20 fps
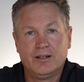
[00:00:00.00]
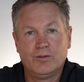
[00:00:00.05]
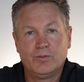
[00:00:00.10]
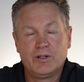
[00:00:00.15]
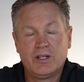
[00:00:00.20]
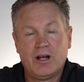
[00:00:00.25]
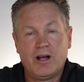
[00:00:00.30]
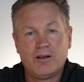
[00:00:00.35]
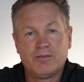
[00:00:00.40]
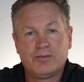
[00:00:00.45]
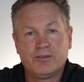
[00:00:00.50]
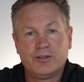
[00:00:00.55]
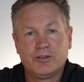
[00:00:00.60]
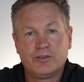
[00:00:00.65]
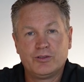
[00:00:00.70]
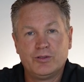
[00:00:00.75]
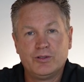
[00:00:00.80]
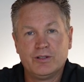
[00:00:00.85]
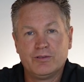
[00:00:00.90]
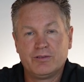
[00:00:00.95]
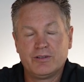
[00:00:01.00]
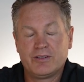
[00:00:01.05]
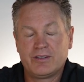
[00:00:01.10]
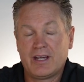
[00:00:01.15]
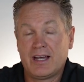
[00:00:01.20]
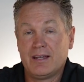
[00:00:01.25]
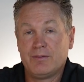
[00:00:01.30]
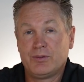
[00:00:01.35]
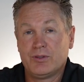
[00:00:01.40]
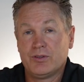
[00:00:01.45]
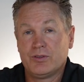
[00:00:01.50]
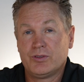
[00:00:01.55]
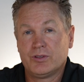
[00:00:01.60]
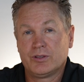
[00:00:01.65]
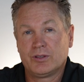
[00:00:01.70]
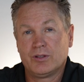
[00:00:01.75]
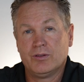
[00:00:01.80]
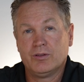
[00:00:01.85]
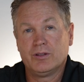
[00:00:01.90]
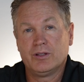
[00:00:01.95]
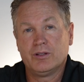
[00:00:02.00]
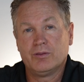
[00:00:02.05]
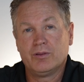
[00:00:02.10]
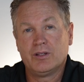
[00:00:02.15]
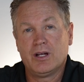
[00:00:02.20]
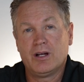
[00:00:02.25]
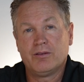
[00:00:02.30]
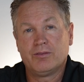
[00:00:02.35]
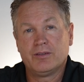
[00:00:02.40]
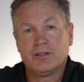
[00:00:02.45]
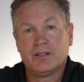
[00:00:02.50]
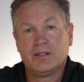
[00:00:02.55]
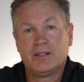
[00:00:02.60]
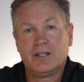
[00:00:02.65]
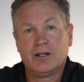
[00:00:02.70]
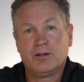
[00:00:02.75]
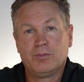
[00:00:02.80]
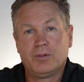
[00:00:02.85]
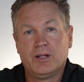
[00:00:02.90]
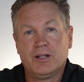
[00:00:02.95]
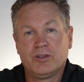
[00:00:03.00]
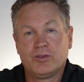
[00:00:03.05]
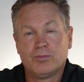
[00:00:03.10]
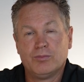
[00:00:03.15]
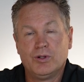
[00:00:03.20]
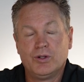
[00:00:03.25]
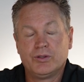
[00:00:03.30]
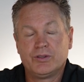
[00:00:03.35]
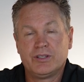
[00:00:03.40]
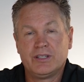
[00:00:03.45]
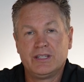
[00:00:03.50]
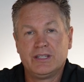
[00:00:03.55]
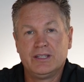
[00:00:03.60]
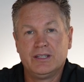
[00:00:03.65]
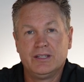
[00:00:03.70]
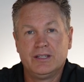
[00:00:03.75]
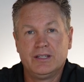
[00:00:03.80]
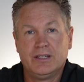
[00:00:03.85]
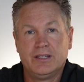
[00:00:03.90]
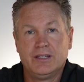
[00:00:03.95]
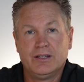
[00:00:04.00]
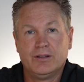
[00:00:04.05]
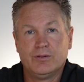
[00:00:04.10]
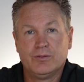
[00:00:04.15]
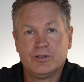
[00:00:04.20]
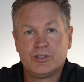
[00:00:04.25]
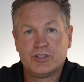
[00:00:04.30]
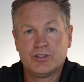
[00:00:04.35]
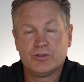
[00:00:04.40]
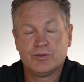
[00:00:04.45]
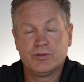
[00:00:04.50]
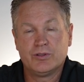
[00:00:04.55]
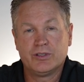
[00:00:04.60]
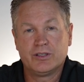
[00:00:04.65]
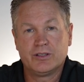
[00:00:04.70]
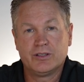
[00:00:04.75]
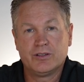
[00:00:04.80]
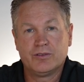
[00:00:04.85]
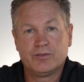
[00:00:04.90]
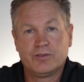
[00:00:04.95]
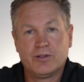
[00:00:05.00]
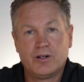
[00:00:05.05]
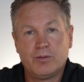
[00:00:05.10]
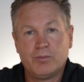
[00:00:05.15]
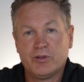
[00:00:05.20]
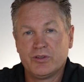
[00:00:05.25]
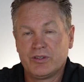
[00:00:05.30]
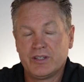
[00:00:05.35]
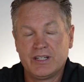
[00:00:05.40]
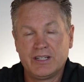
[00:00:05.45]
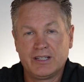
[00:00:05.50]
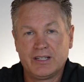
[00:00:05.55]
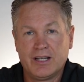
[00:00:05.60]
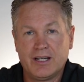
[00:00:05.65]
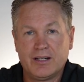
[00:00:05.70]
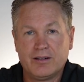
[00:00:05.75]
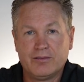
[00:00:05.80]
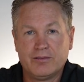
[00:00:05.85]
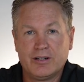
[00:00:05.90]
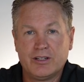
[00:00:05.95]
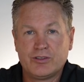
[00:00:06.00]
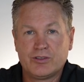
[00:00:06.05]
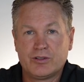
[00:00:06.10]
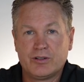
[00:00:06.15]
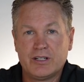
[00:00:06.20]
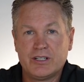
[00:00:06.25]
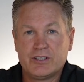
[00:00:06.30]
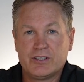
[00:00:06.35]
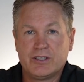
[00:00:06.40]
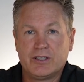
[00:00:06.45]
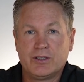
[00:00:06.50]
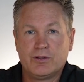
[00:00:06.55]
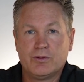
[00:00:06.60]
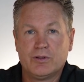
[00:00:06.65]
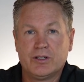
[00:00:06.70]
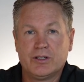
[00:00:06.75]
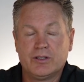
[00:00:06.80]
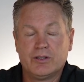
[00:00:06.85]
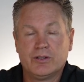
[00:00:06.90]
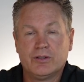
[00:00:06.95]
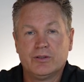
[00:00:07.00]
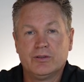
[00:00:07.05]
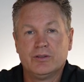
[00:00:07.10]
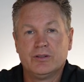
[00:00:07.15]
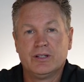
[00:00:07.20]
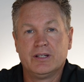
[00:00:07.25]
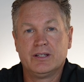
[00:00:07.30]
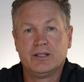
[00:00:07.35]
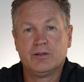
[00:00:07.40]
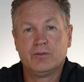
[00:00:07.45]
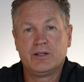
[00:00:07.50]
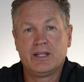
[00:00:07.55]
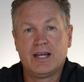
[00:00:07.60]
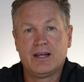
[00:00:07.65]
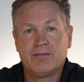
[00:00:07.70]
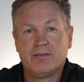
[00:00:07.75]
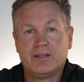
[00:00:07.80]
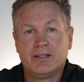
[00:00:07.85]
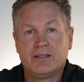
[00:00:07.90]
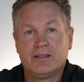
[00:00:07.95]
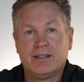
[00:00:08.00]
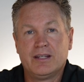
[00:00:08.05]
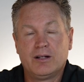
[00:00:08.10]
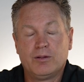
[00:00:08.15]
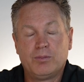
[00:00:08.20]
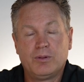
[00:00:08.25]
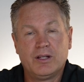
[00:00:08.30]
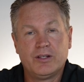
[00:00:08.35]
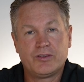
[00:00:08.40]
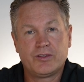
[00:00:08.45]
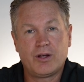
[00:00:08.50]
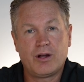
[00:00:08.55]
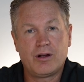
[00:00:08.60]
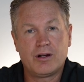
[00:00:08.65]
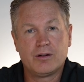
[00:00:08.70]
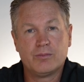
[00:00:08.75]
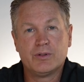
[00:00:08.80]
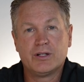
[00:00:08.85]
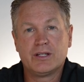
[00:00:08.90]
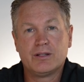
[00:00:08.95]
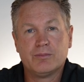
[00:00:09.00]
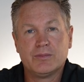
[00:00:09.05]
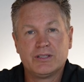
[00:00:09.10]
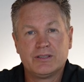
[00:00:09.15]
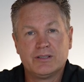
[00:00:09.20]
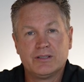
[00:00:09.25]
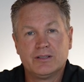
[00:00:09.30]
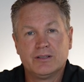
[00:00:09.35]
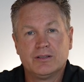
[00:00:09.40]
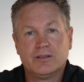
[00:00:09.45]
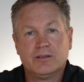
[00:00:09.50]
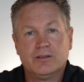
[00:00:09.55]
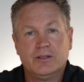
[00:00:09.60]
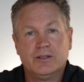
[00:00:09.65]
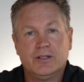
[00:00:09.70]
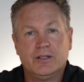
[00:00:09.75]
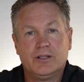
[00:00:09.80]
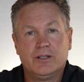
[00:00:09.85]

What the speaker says: We offer two different types of zirconia. We offer the Dental Plus Multi, which is really good for almost any kind of restoration that you want to do. And then we have the Dental Plus Harmony material,